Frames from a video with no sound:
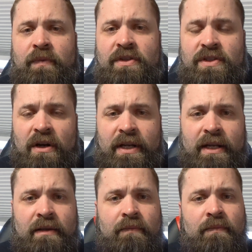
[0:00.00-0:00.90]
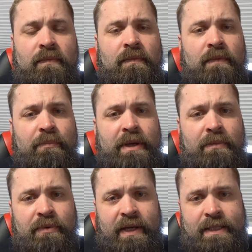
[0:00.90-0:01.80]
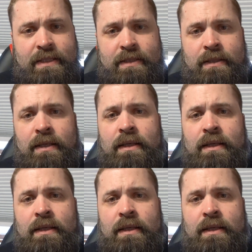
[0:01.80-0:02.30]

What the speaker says: starting the pin press